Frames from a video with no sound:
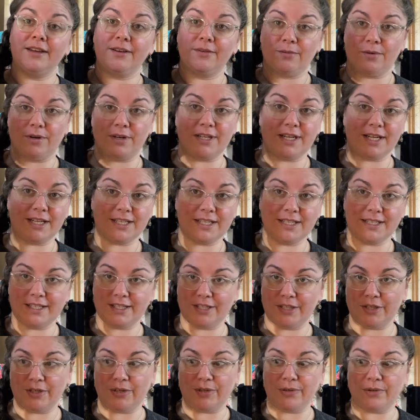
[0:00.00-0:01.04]
we're addicted
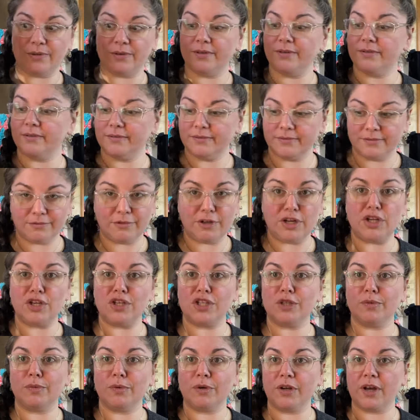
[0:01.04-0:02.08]
to
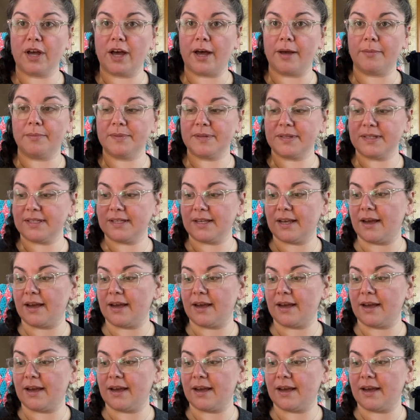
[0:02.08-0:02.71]
reusable cups,